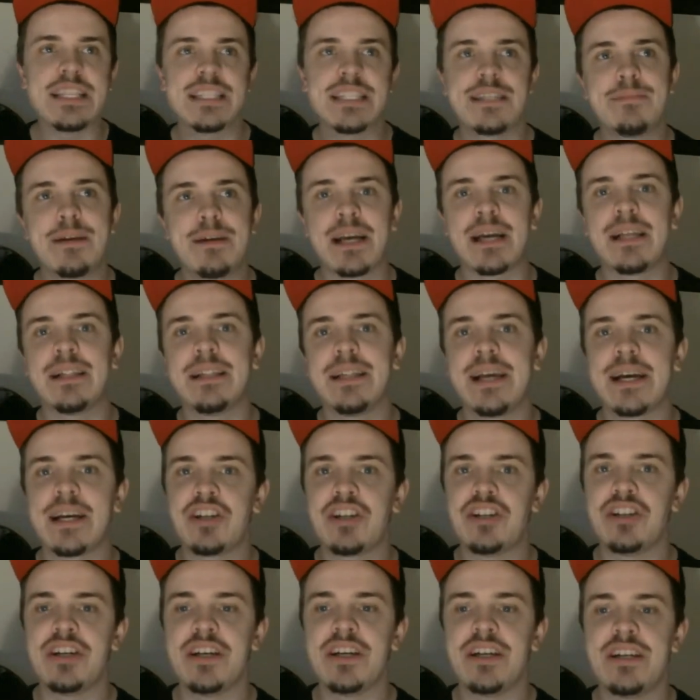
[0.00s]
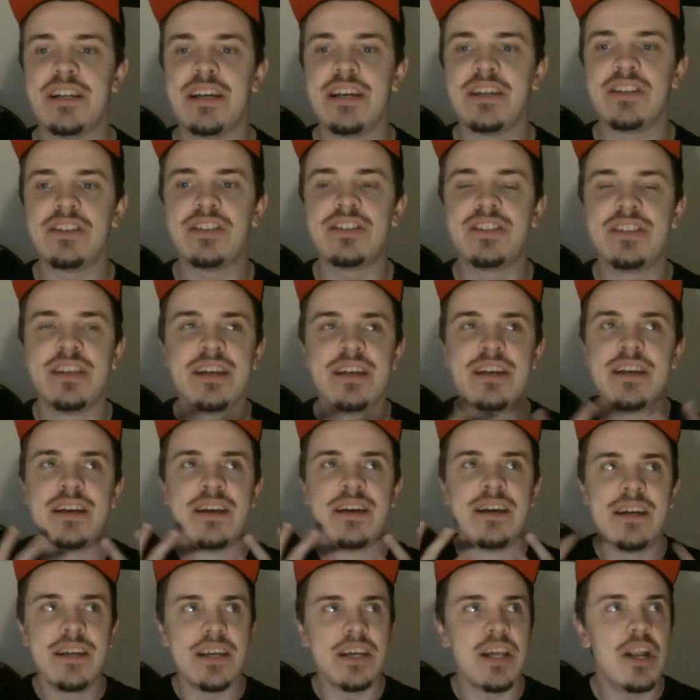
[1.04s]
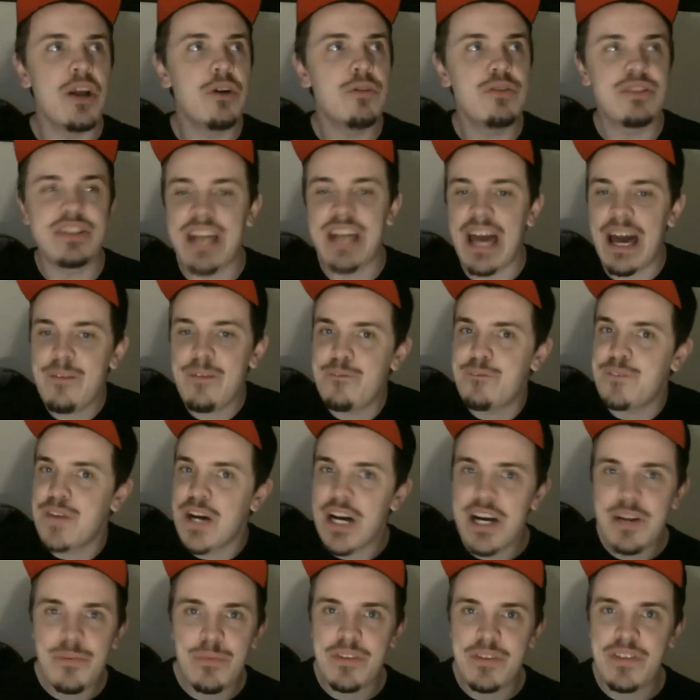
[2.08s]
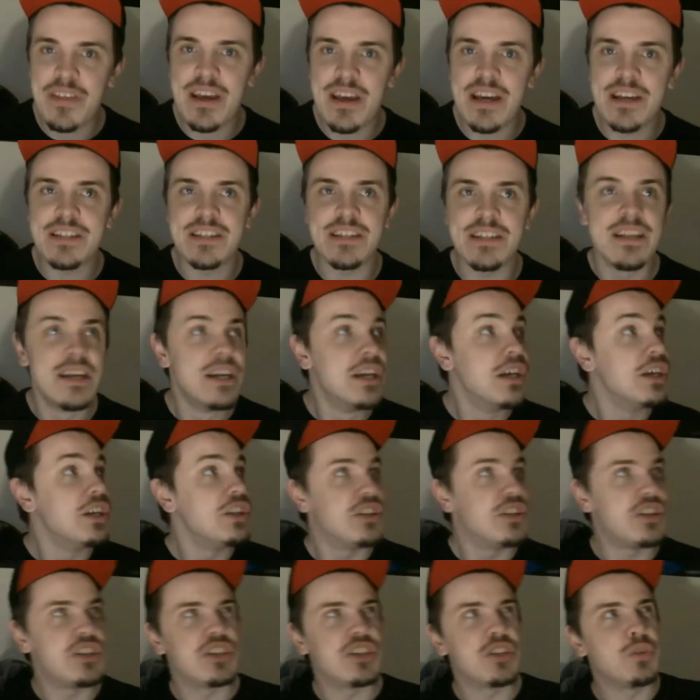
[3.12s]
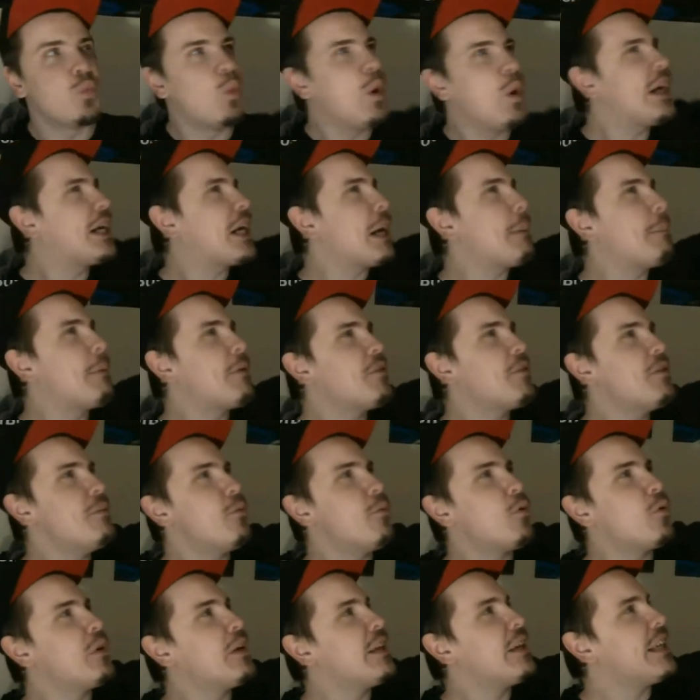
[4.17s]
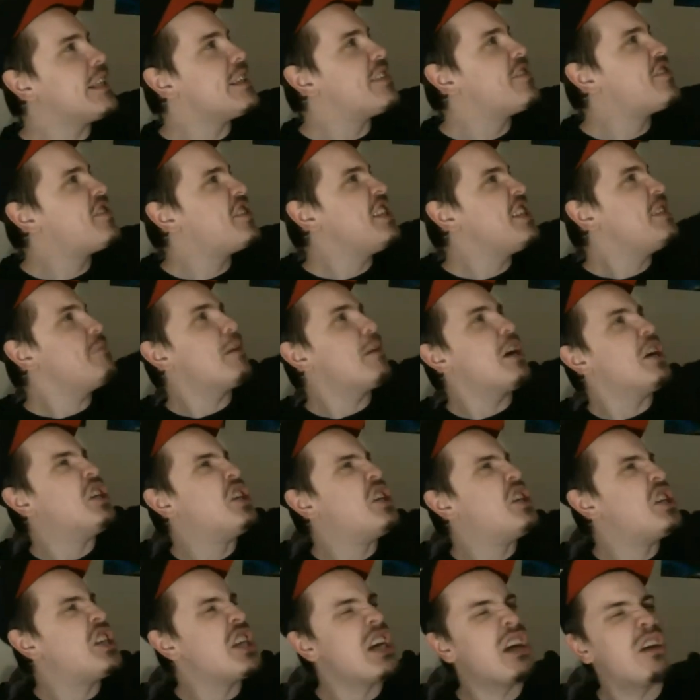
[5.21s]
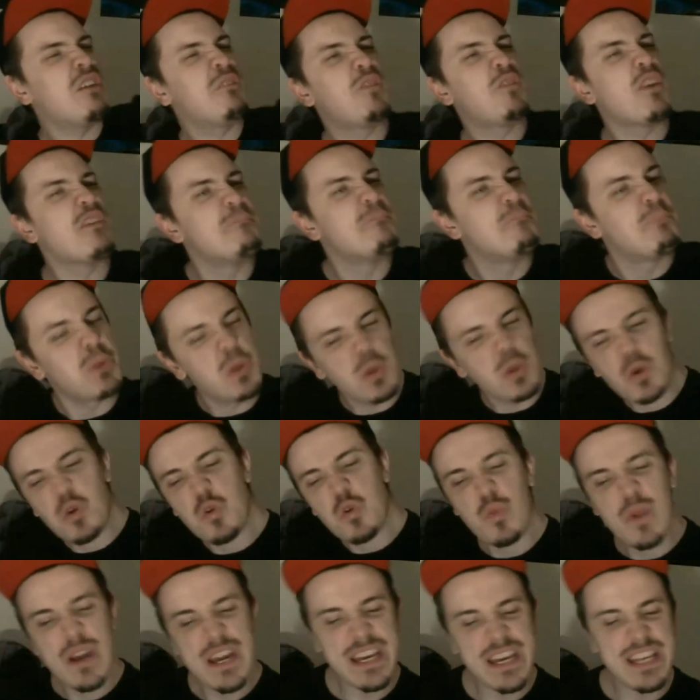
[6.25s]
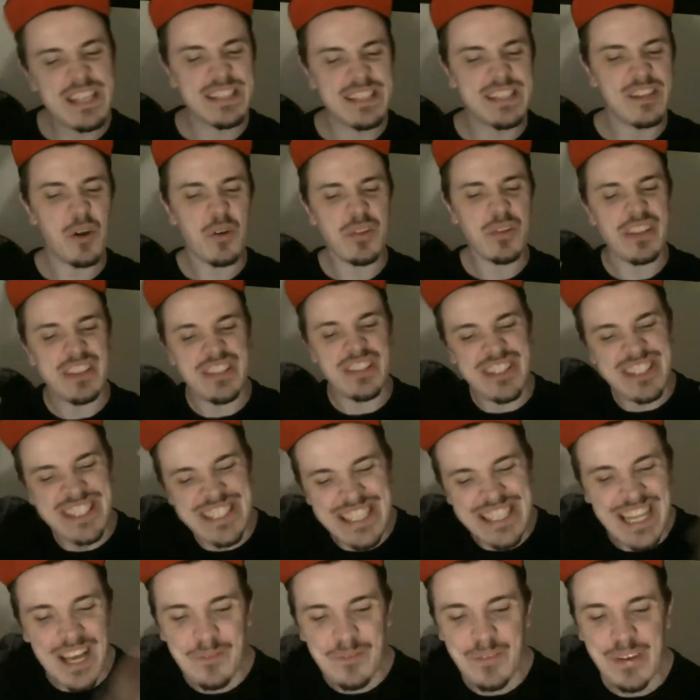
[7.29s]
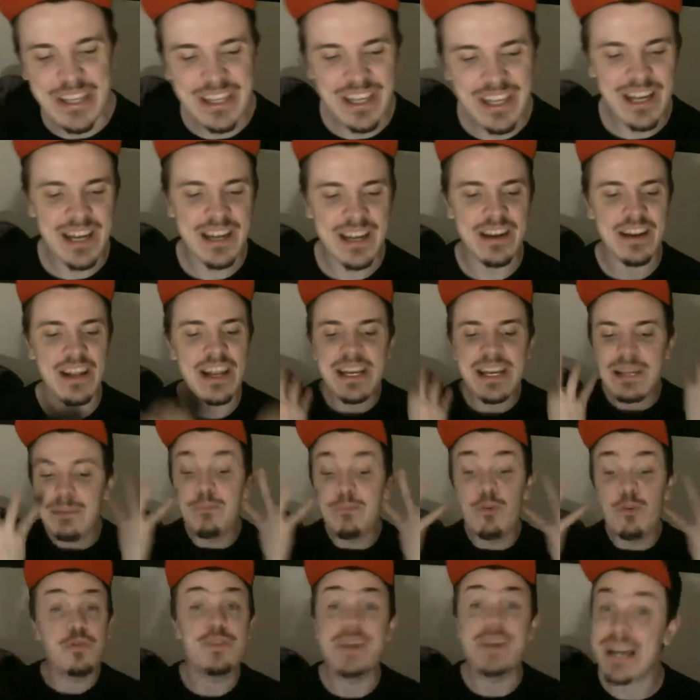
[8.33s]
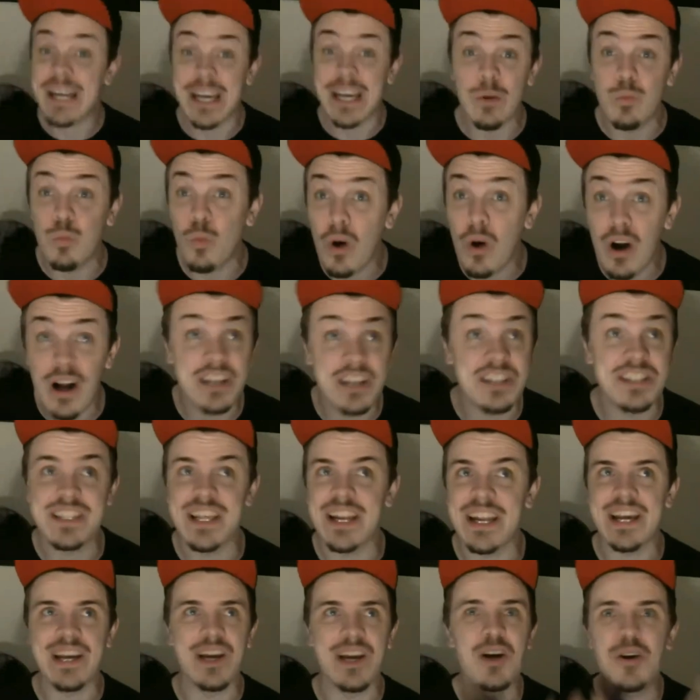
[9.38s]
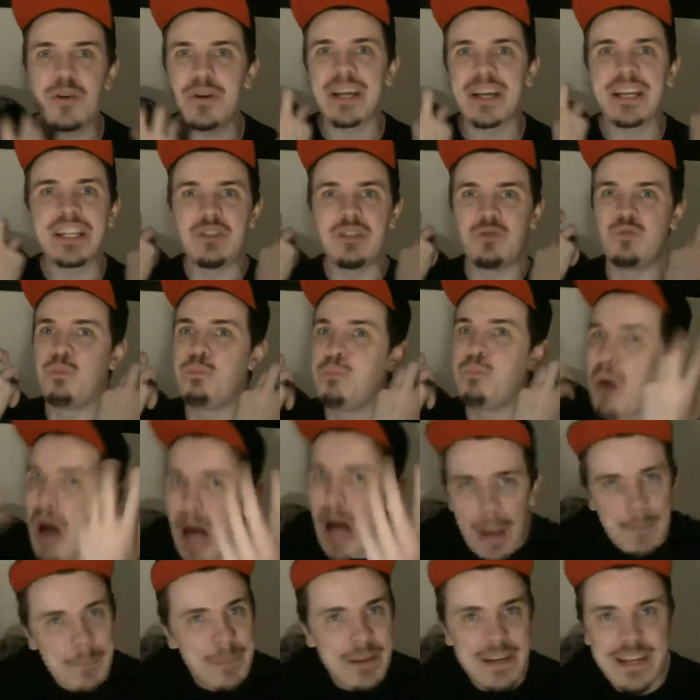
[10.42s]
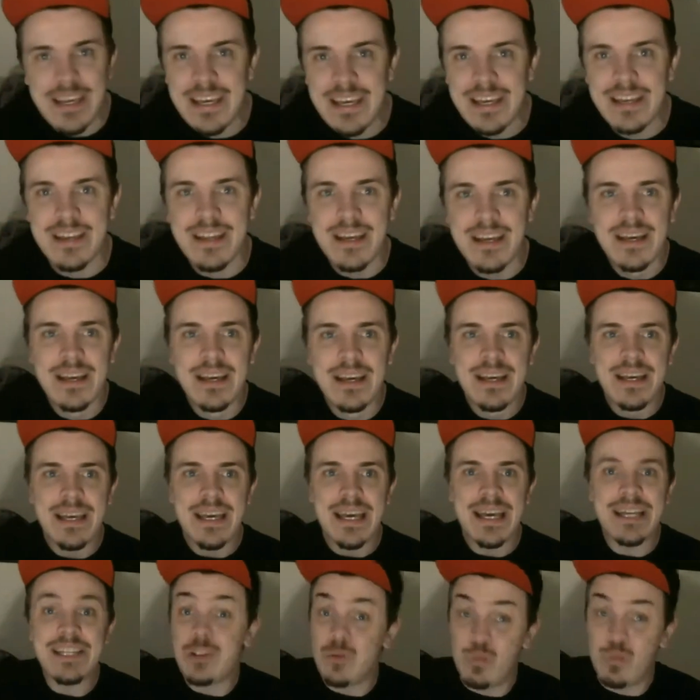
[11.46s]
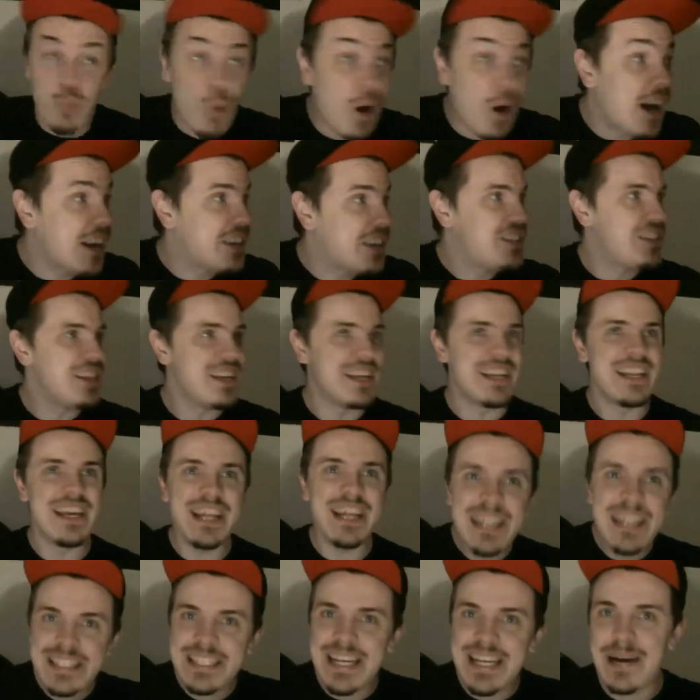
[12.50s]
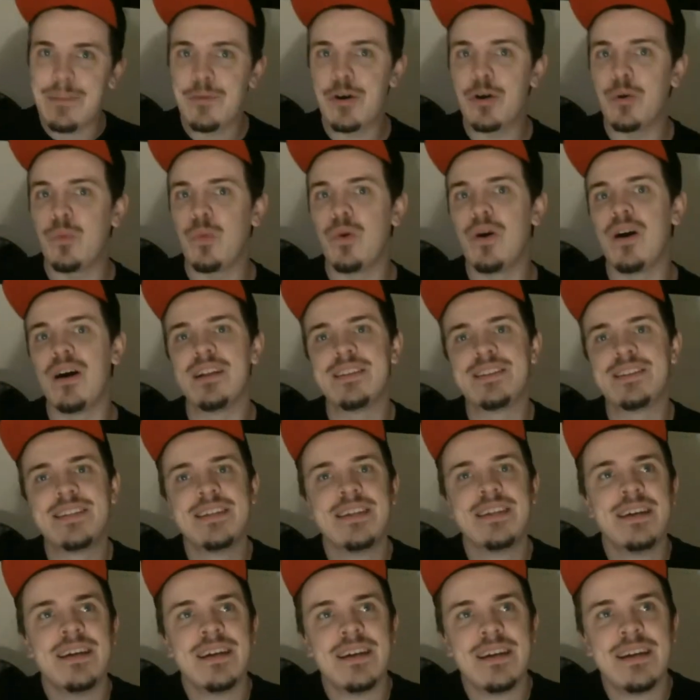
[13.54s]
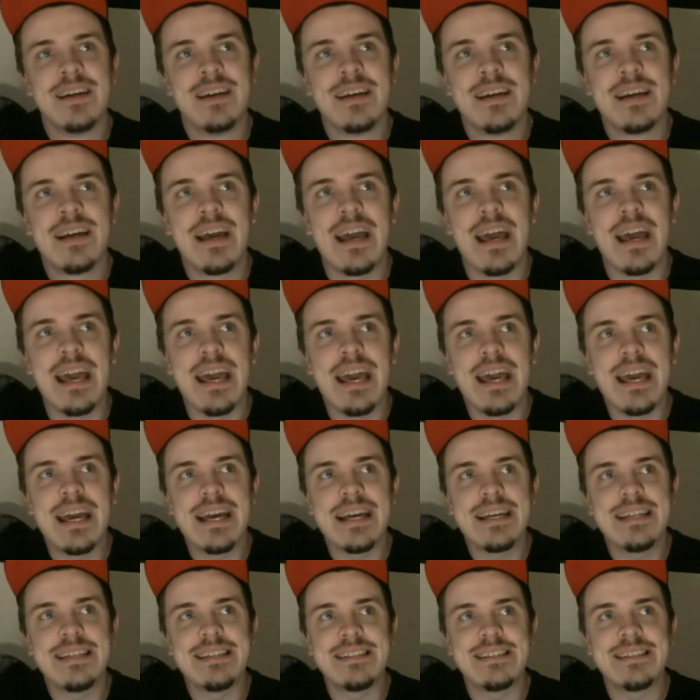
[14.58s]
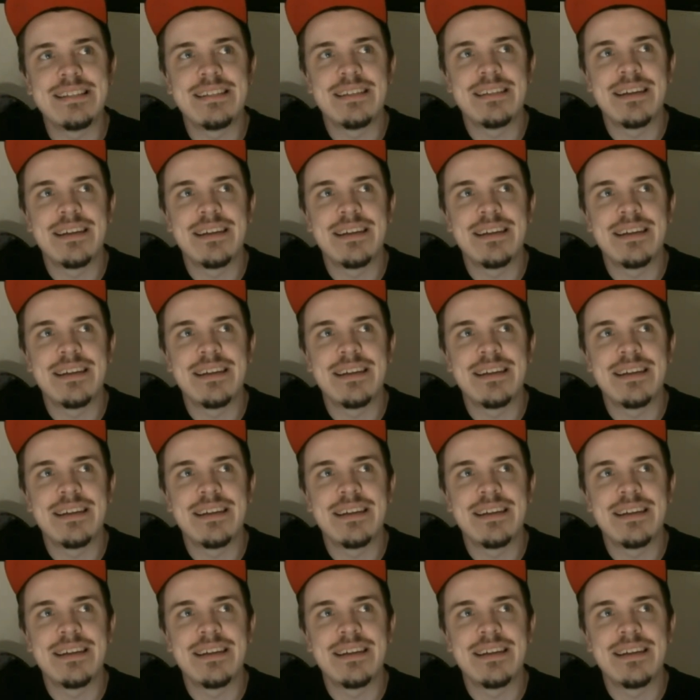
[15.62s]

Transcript: add to my collection, and just, you know, just have fun with it and just wake up every morning and see my shelf of Blu-rays and all the stuff I got and any movie I could watch that I own, I can just pop it in and just watch it anytime I want. And